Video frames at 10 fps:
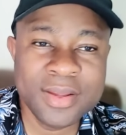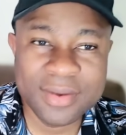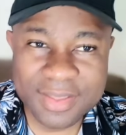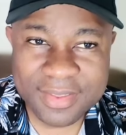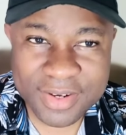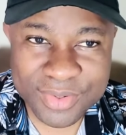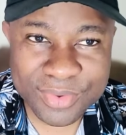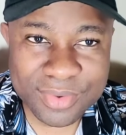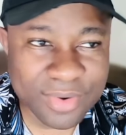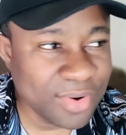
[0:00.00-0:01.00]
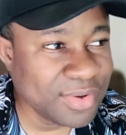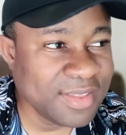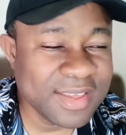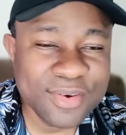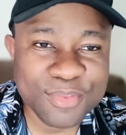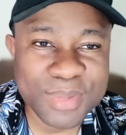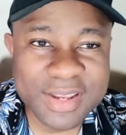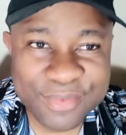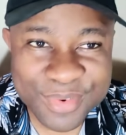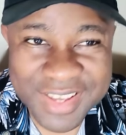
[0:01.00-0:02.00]
Listen to all these news
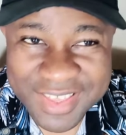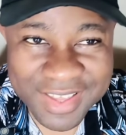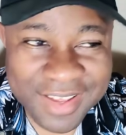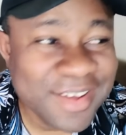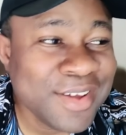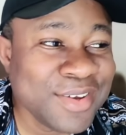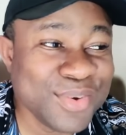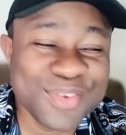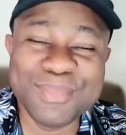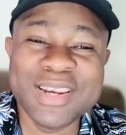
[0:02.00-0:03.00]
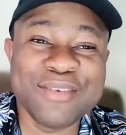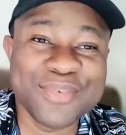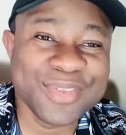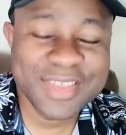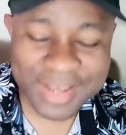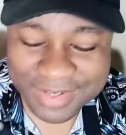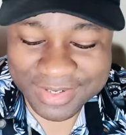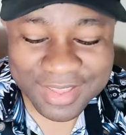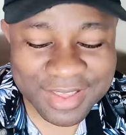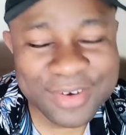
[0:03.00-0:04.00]
media from Niger, news media from Chad.
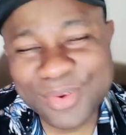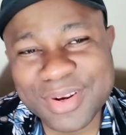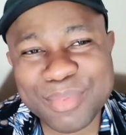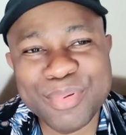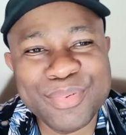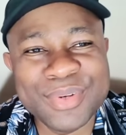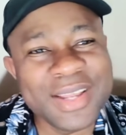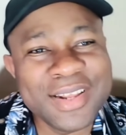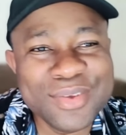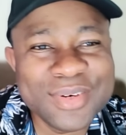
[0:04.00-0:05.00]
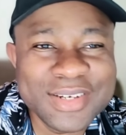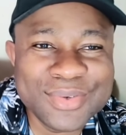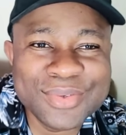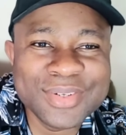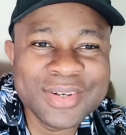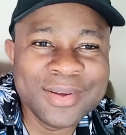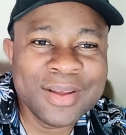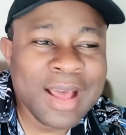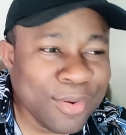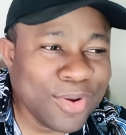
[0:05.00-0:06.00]
These are the only people telling you the truth.
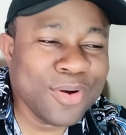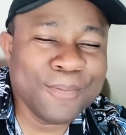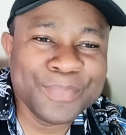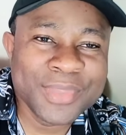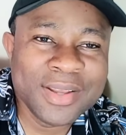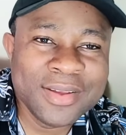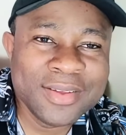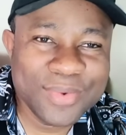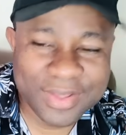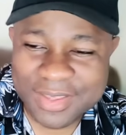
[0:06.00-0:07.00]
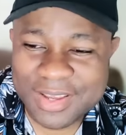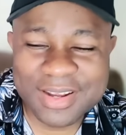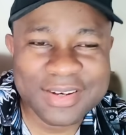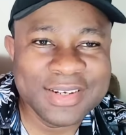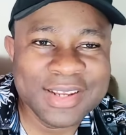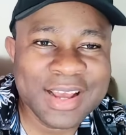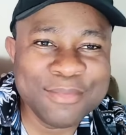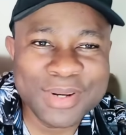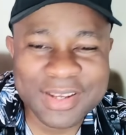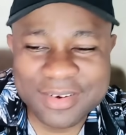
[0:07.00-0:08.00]
How come you are saying that the thing
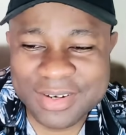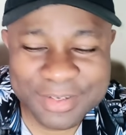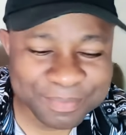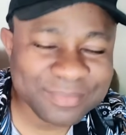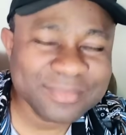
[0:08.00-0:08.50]
has been degraded?